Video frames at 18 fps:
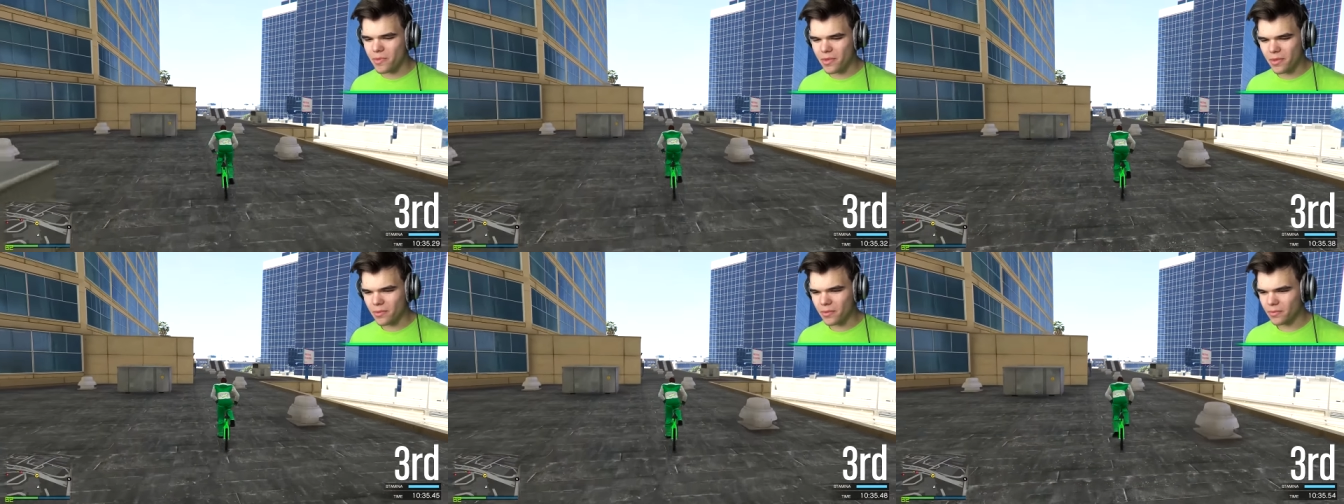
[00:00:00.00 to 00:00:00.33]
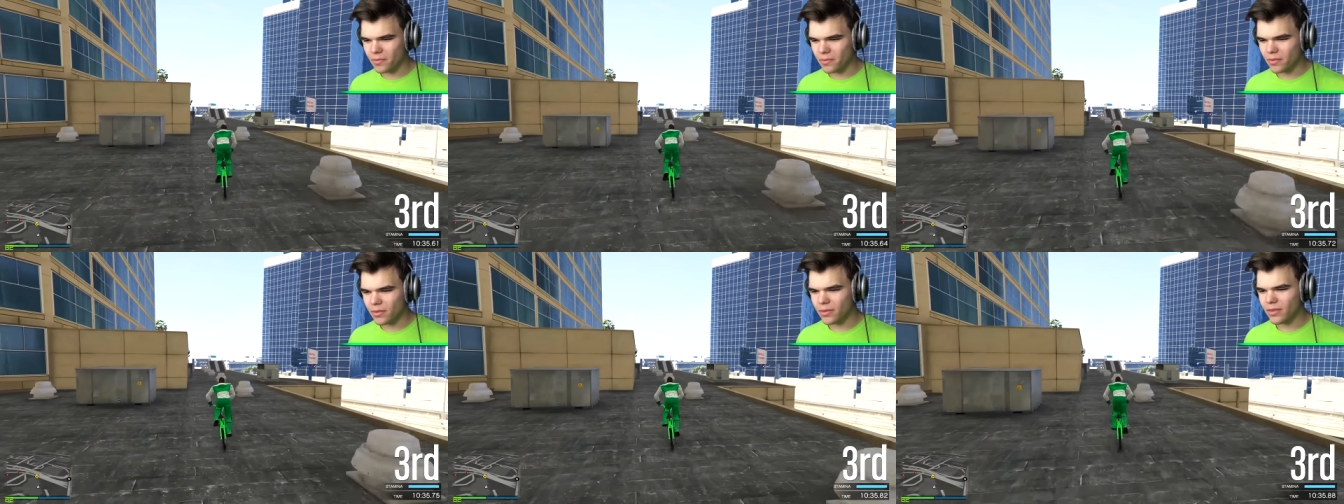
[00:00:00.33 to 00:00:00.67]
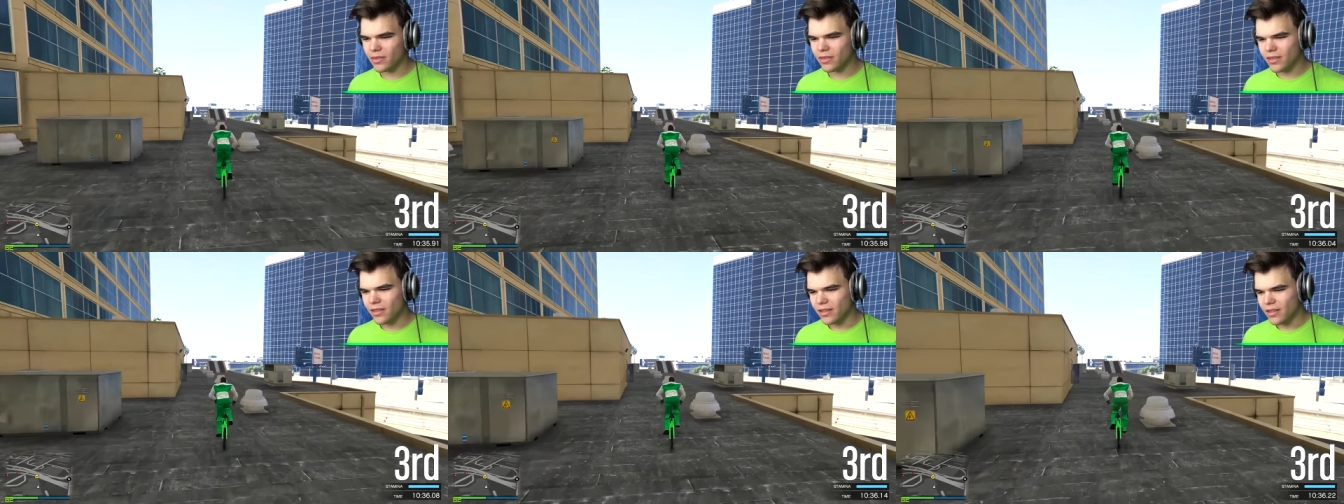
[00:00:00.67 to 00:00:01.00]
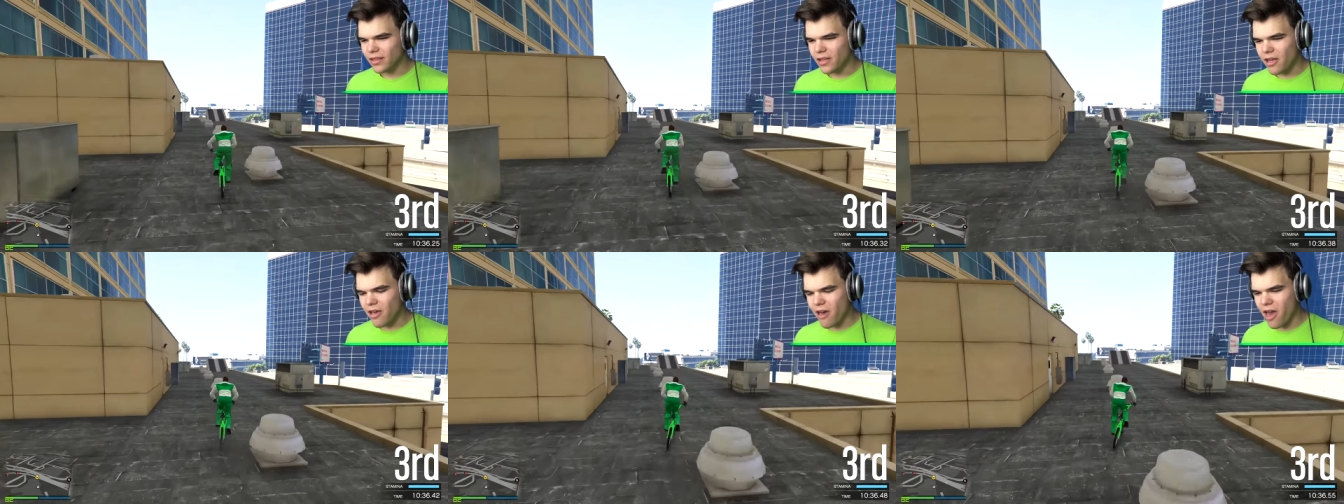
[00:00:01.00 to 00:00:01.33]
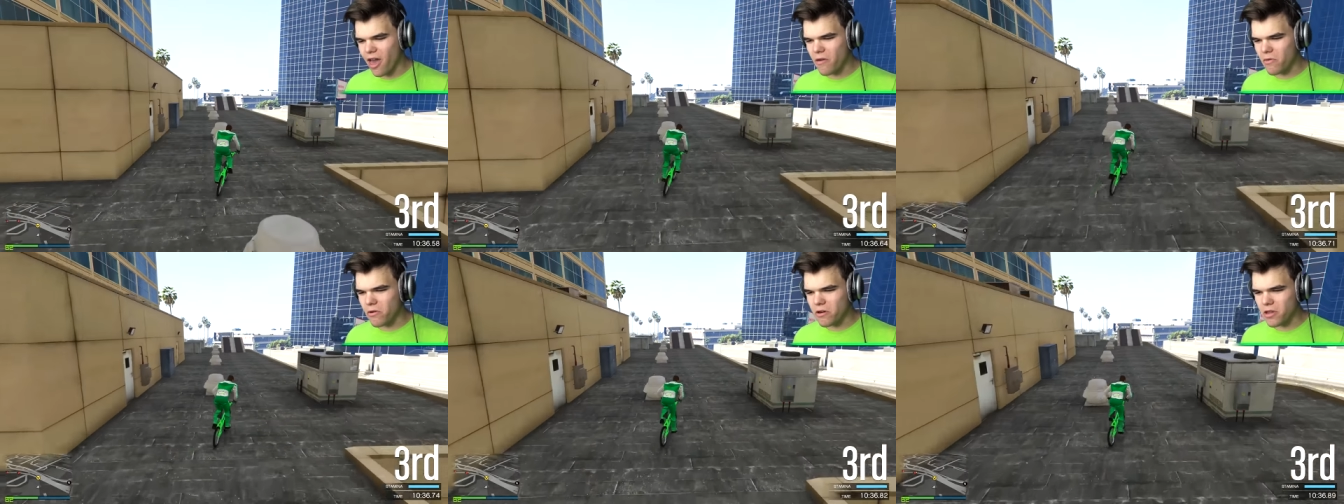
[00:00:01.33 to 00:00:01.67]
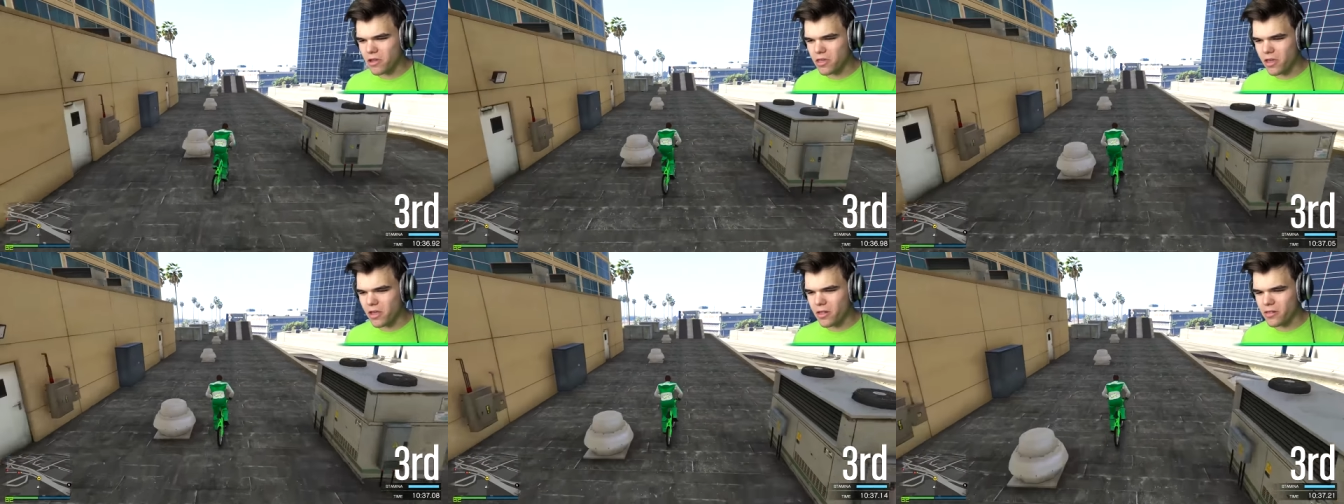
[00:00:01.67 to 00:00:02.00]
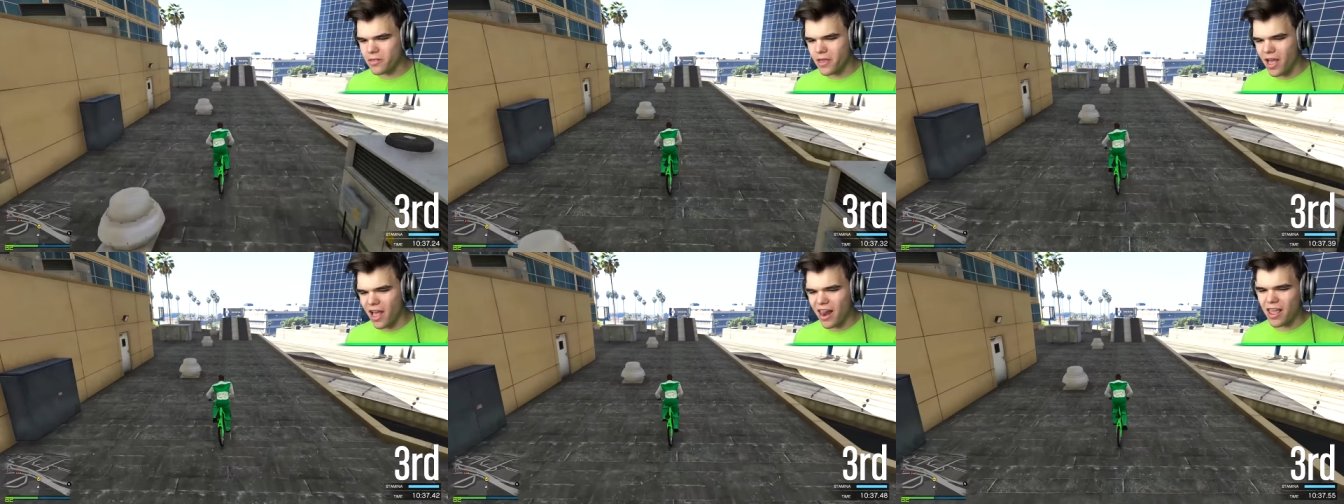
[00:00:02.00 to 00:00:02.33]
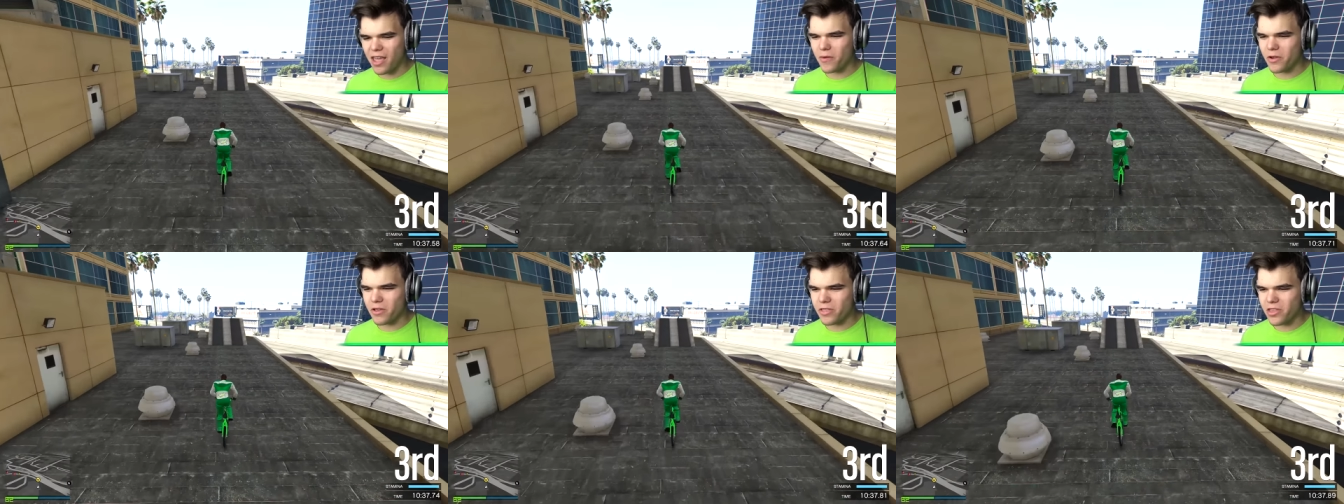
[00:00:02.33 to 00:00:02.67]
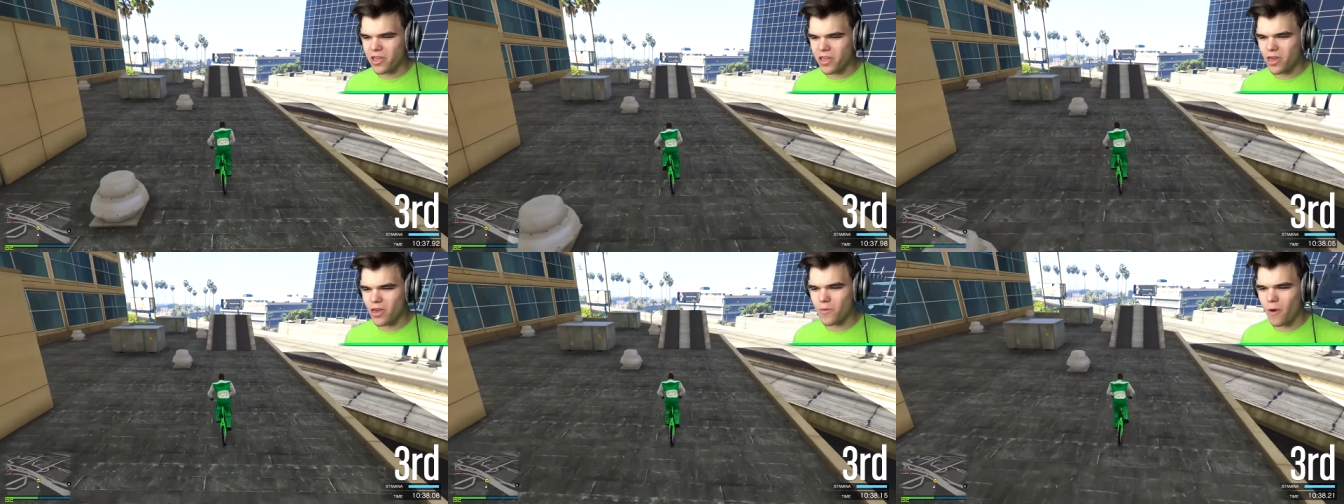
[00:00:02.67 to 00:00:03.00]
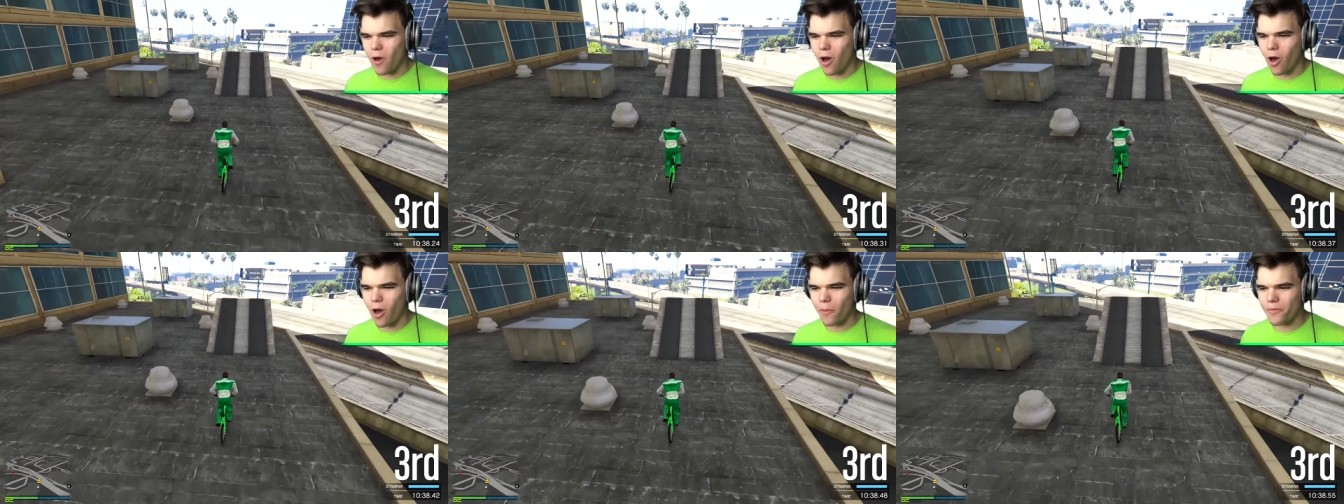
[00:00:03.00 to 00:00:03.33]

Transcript: crazy over here, guys. I want to kill Jelly with sticky bomb.